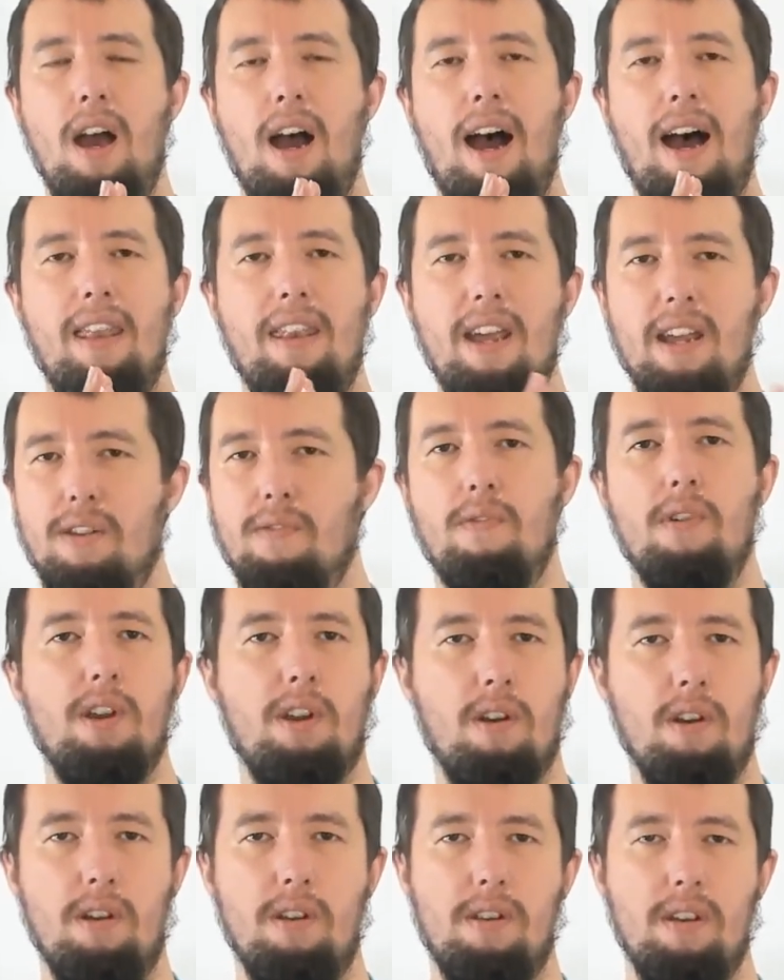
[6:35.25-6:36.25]
And that's really
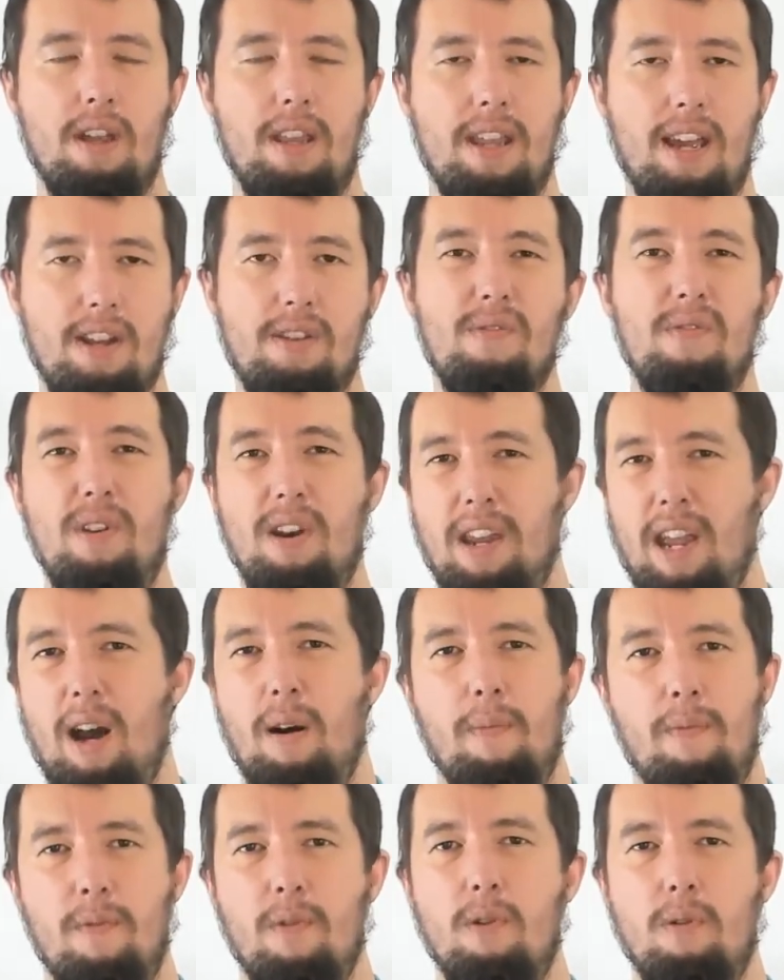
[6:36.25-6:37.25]
good, and that's really
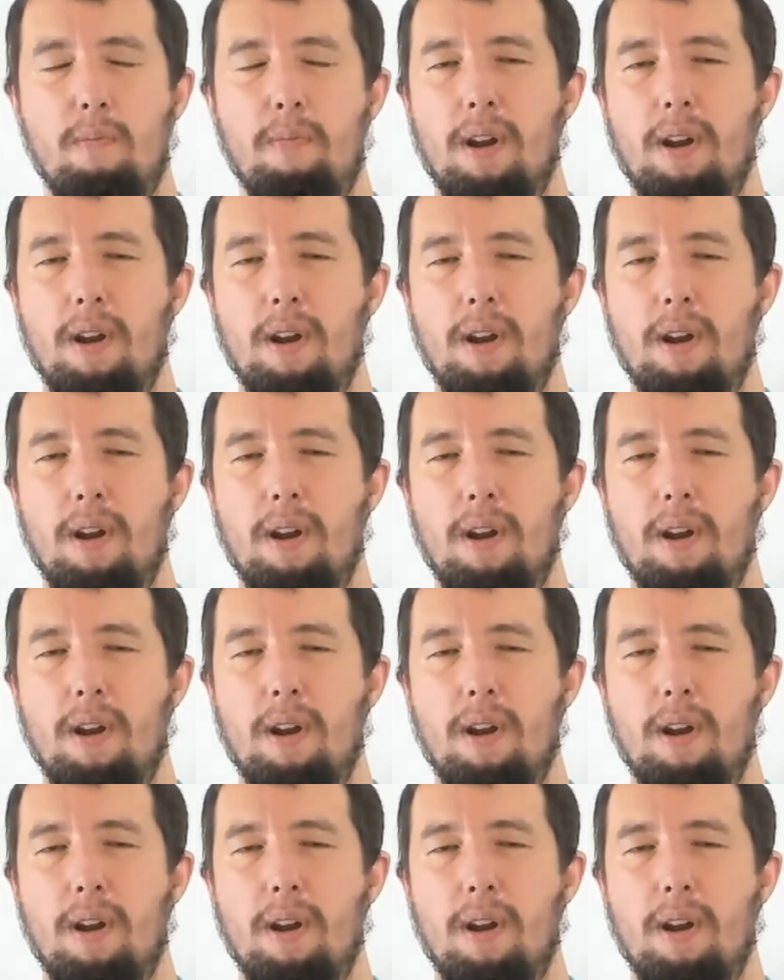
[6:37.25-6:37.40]
helpful